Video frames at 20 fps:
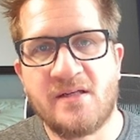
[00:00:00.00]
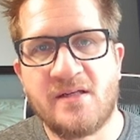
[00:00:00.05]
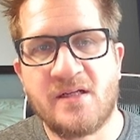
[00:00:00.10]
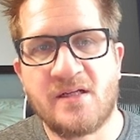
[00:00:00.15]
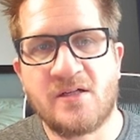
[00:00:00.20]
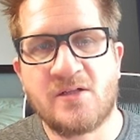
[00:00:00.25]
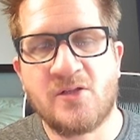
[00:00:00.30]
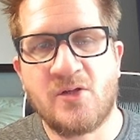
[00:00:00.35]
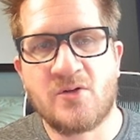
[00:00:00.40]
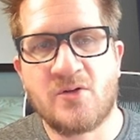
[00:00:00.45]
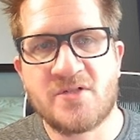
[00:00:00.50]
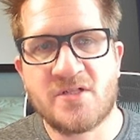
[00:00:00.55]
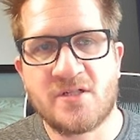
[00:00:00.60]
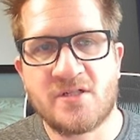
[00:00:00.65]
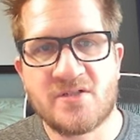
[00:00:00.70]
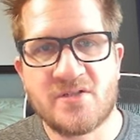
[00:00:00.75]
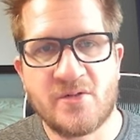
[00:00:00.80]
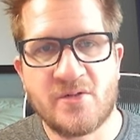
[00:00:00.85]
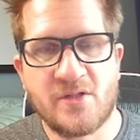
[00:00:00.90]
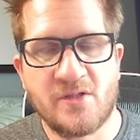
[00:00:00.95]
enclosure.
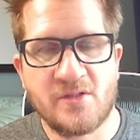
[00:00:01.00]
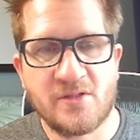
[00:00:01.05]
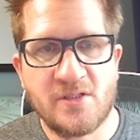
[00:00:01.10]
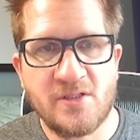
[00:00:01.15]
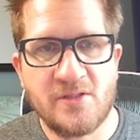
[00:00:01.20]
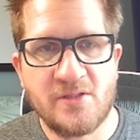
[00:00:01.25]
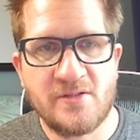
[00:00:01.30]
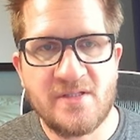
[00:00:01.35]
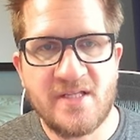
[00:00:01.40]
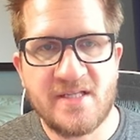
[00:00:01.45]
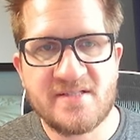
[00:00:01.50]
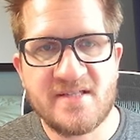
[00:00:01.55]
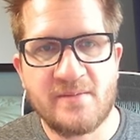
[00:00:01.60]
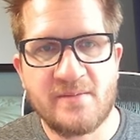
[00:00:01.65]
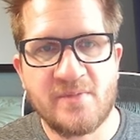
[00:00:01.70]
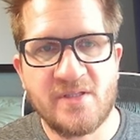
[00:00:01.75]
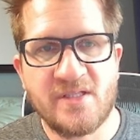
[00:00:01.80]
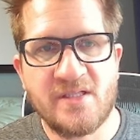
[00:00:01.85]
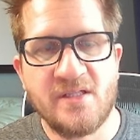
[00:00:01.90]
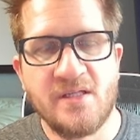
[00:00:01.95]
So it'll include the
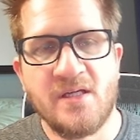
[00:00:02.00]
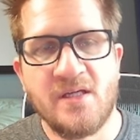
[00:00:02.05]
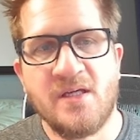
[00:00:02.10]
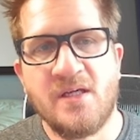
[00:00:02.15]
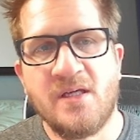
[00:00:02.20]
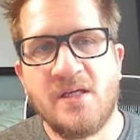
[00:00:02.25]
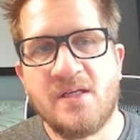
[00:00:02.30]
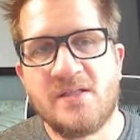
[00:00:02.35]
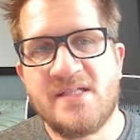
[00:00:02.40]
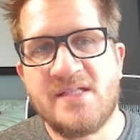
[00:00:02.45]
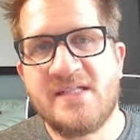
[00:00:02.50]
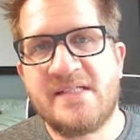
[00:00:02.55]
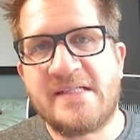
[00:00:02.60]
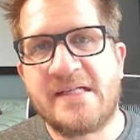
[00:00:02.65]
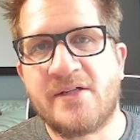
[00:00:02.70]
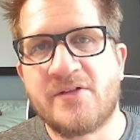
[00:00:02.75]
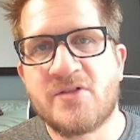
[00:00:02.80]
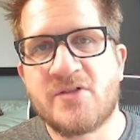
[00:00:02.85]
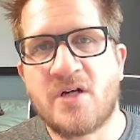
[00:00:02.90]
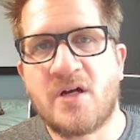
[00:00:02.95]
assembly detail
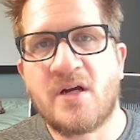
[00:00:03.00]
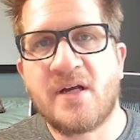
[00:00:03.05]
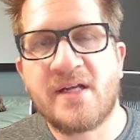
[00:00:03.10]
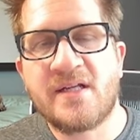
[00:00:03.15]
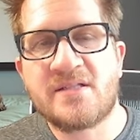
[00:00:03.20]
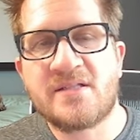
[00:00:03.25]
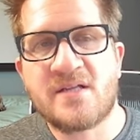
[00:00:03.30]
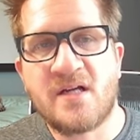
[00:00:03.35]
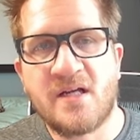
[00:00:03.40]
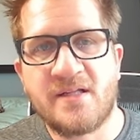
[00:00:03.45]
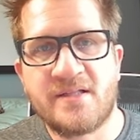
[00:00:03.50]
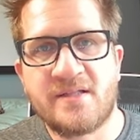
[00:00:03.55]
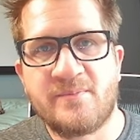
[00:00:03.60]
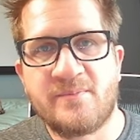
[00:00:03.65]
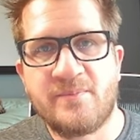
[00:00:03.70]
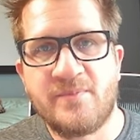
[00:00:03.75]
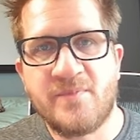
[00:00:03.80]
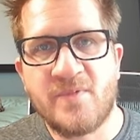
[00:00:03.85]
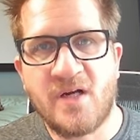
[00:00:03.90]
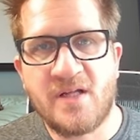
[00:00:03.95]
drawings on
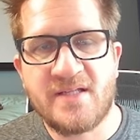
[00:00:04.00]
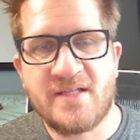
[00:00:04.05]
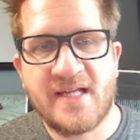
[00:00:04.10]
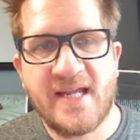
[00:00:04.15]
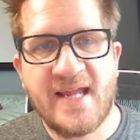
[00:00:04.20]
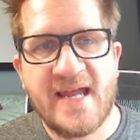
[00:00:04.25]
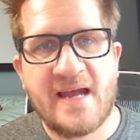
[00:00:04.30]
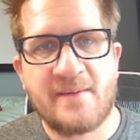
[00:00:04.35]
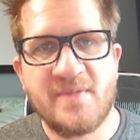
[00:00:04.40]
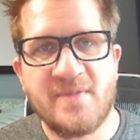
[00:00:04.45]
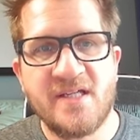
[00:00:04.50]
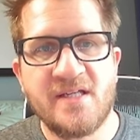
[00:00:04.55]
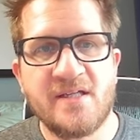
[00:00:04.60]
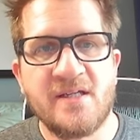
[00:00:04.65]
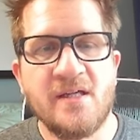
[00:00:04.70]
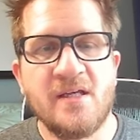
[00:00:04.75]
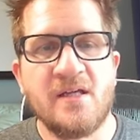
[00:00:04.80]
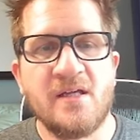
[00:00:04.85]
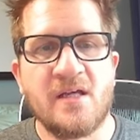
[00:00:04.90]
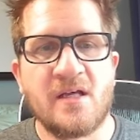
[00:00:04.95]
the cabinet,
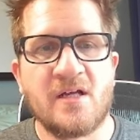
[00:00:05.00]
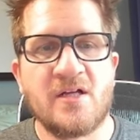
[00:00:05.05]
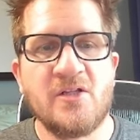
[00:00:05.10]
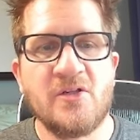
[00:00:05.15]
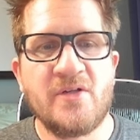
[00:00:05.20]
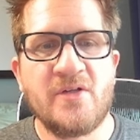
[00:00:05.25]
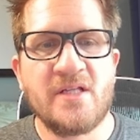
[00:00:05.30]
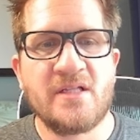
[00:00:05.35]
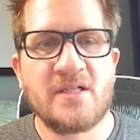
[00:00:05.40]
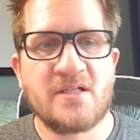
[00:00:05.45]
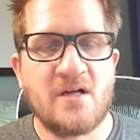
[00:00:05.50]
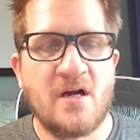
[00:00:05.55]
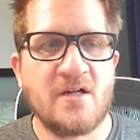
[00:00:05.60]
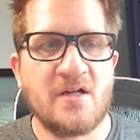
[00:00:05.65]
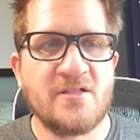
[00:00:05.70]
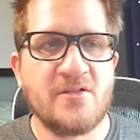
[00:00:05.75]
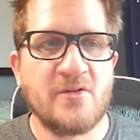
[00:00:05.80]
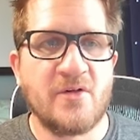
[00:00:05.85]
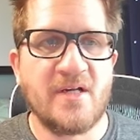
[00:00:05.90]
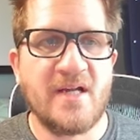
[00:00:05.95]
including the
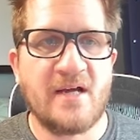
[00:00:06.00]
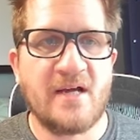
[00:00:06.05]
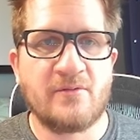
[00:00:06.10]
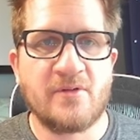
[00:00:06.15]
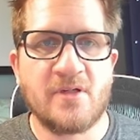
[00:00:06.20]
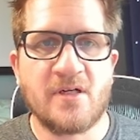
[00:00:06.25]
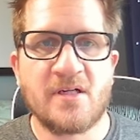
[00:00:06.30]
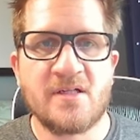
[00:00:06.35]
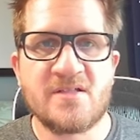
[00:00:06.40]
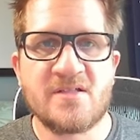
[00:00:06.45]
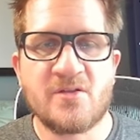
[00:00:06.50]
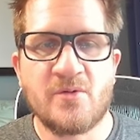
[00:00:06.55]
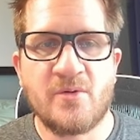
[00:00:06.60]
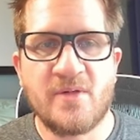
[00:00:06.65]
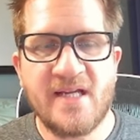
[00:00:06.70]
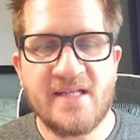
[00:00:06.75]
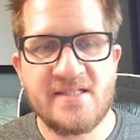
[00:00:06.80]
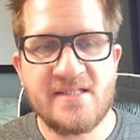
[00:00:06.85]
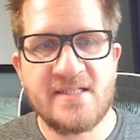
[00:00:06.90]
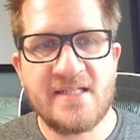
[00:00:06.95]
contour network. And so we'll
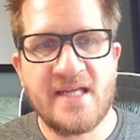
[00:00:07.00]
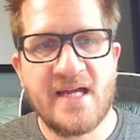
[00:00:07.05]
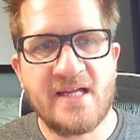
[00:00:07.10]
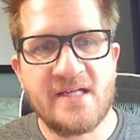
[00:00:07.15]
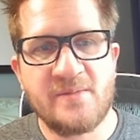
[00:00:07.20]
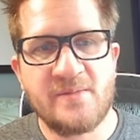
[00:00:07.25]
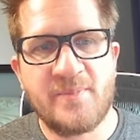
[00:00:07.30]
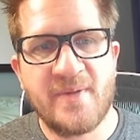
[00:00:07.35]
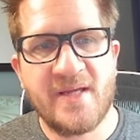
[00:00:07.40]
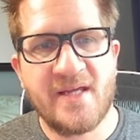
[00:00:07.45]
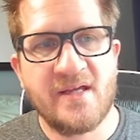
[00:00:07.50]
get to that in a bit.